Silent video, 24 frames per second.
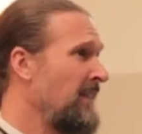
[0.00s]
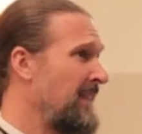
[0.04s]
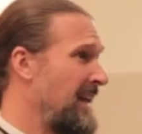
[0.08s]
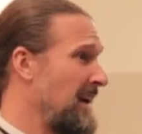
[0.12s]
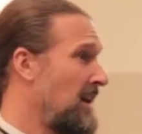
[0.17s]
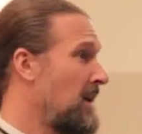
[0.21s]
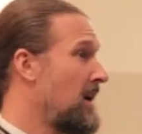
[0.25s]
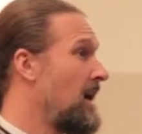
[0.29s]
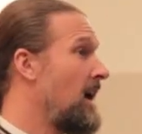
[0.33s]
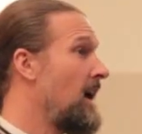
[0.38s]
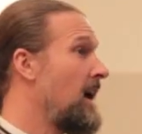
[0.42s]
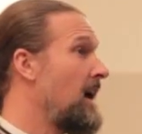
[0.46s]

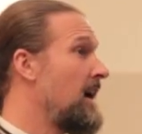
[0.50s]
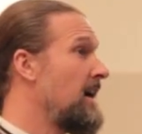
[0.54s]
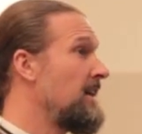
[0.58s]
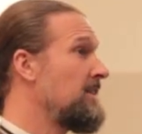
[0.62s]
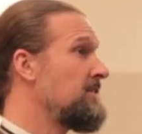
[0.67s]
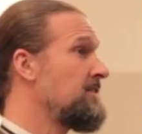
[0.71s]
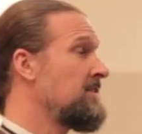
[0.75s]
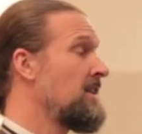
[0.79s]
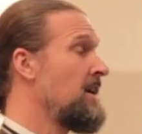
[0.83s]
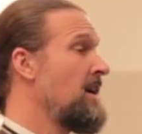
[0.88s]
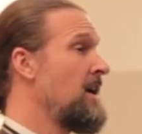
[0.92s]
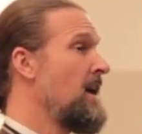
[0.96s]
that
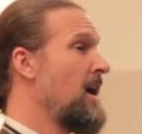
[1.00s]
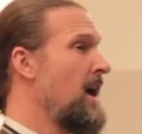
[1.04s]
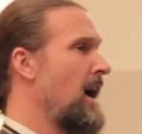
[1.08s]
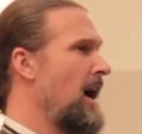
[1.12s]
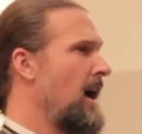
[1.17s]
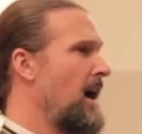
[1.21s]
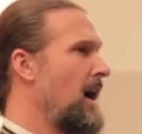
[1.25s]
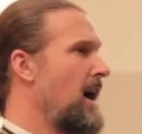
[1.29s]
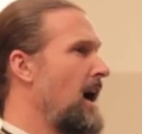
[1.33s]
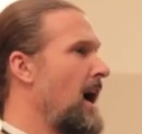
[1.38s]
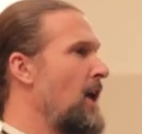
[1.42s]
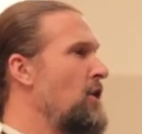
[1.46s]
caused
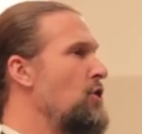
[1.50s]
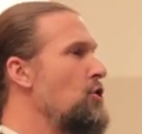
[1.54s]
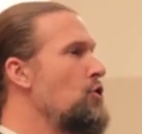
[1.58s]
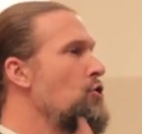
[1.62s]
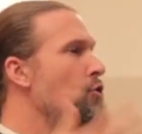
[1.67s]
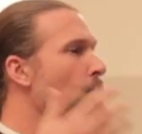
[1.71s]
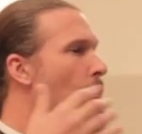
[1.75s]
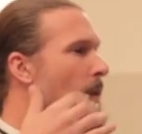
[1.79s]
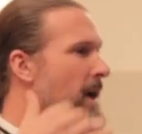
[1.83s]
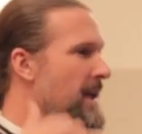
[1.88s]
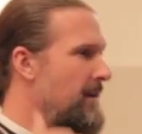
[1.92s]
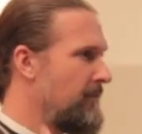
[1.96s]
a
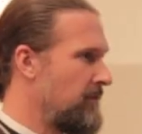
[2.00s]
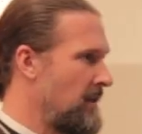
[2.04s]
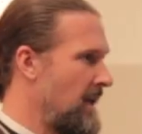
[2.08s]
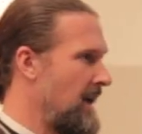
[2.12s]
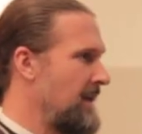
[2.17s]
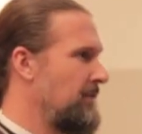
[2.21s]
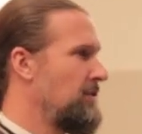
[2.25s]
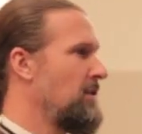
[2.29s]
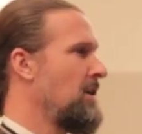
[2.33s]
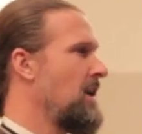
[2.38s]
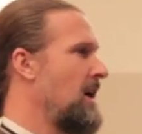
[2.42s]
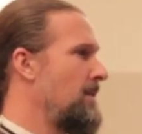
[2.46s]
new way of
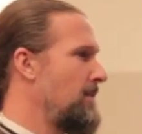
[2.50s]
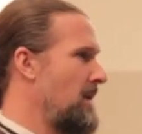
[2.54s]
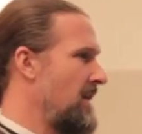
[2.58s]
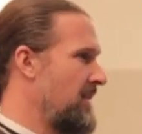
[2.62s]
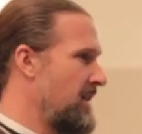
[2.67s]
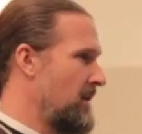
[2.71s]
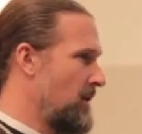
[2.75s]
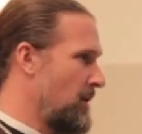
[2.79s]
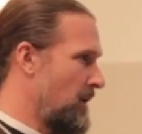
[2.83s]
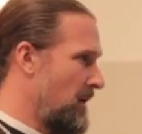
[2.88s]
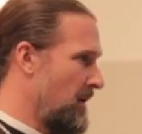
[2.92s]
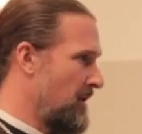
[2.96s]
life to come on
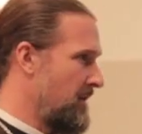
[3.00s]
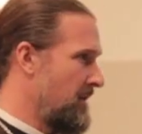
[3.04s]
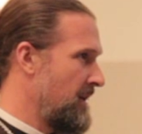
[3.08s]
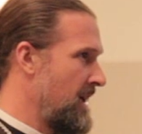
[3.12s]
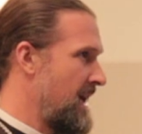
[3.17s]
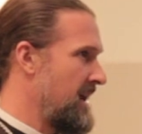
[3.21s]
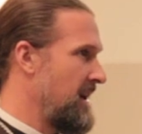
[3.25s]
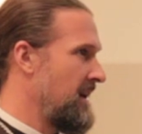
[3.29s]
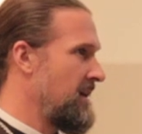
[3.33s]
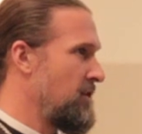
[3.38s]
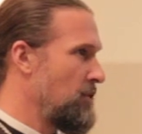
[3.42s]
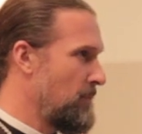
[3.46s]
the earth
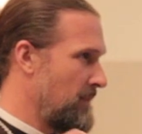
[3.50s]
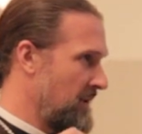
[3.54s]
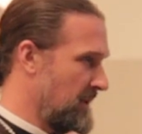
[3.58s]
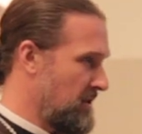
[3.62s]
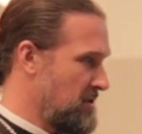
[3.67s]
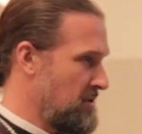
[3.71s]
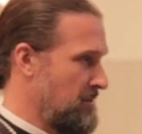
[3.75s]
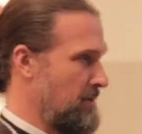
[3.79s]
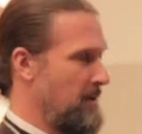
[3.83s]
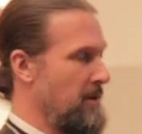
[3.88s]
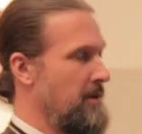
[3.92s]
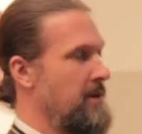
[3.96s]
and in human
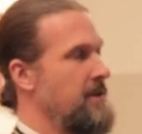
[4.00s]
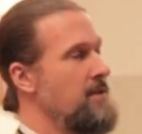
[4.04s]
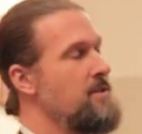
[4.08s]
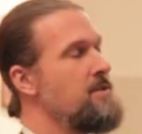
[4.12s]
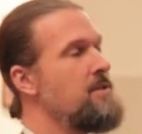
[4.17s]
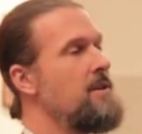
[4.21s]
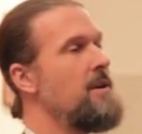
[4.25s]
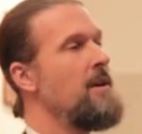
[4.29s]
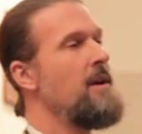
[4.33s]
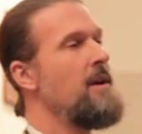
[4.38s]
experience.